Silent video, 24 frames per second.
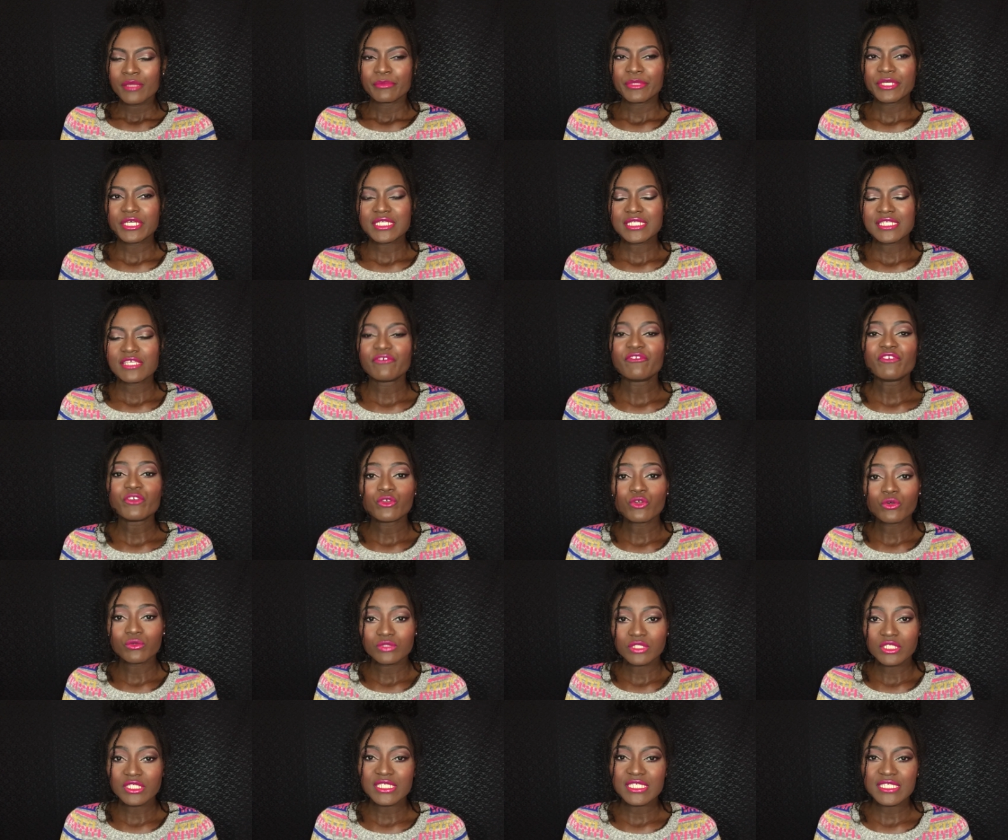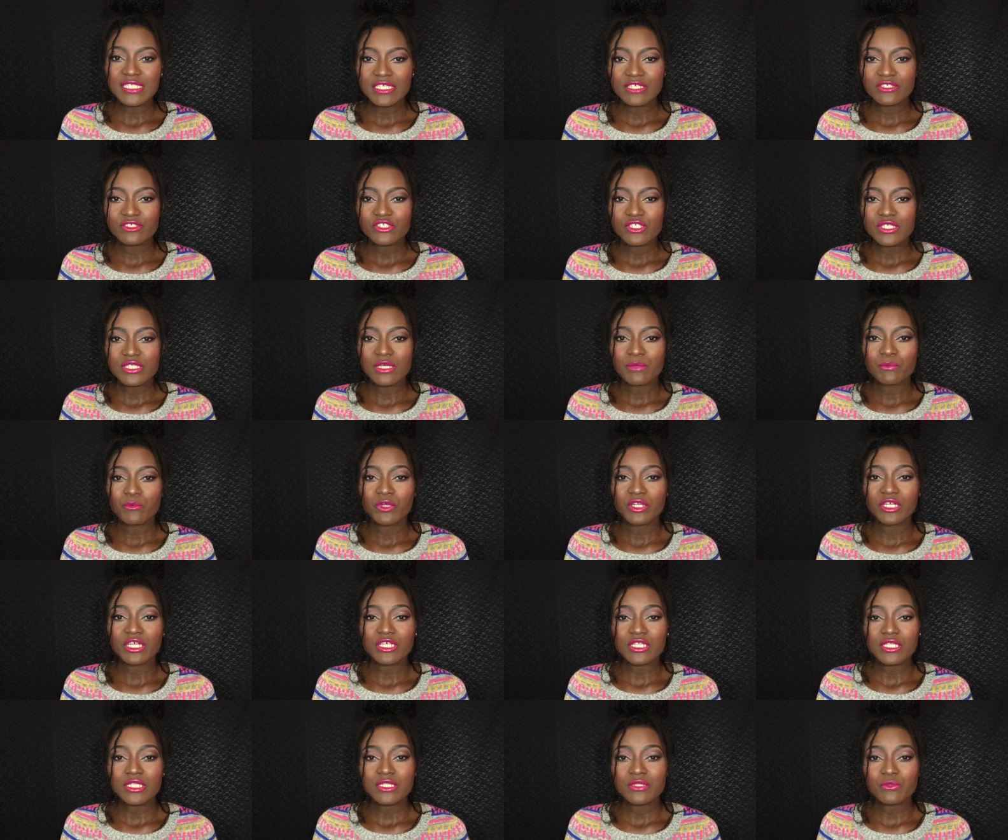Because if you don't consider someone
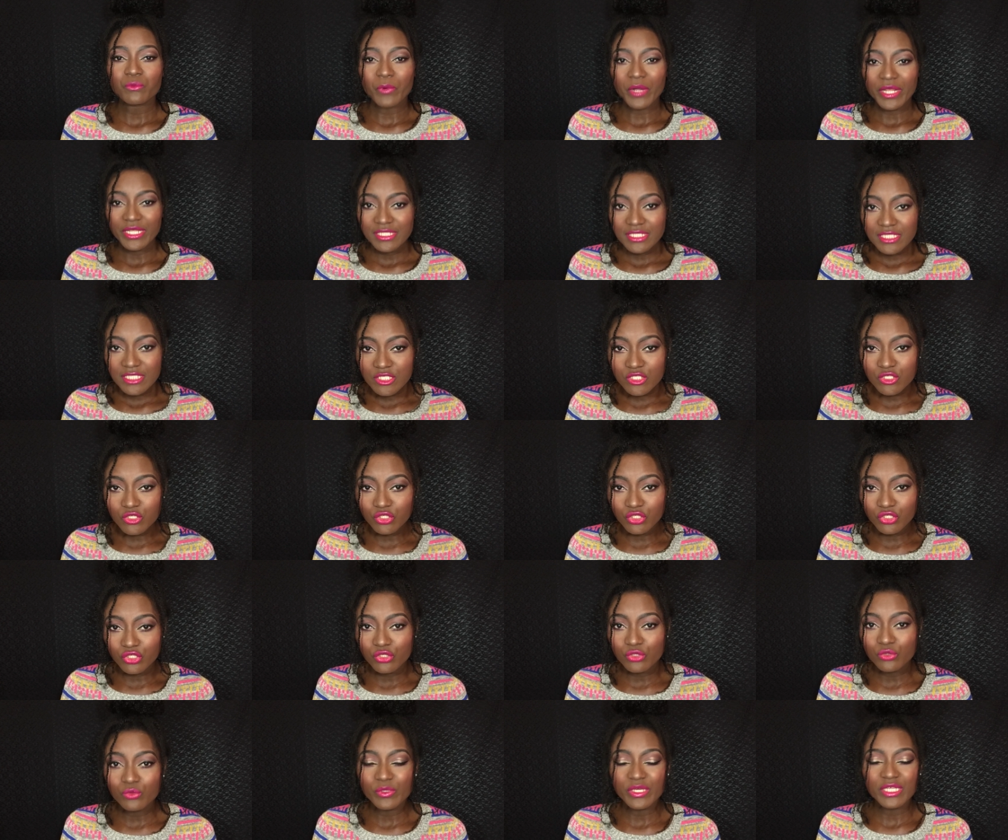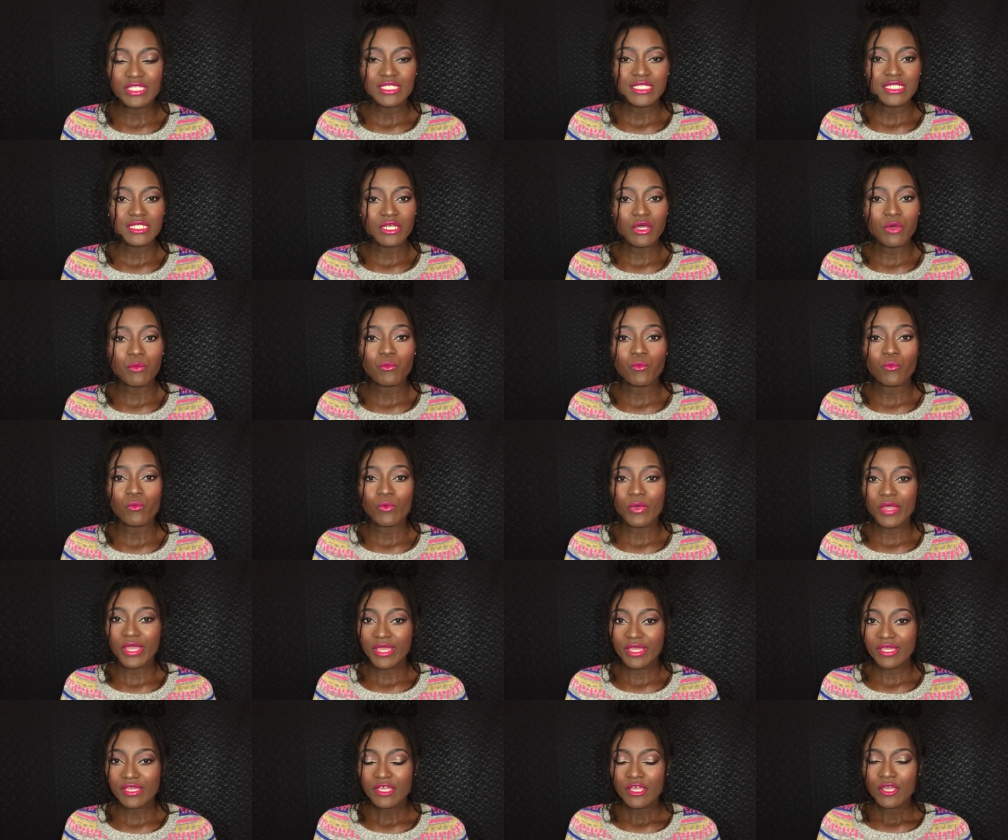a threat to you in some
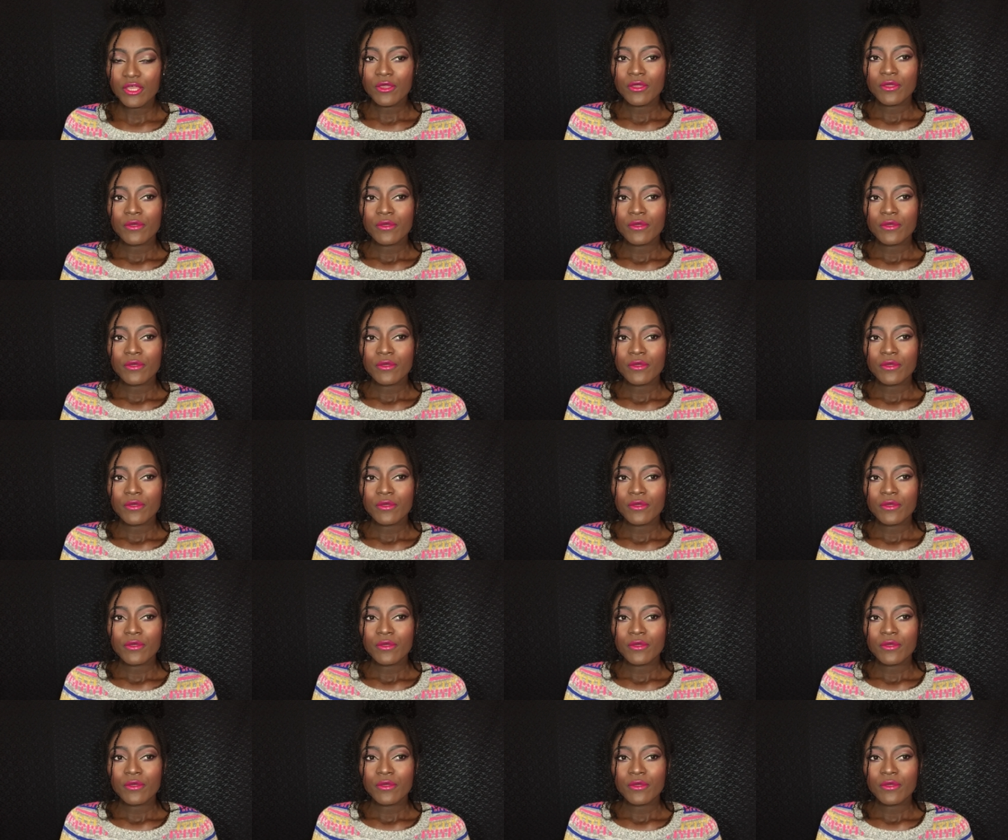way,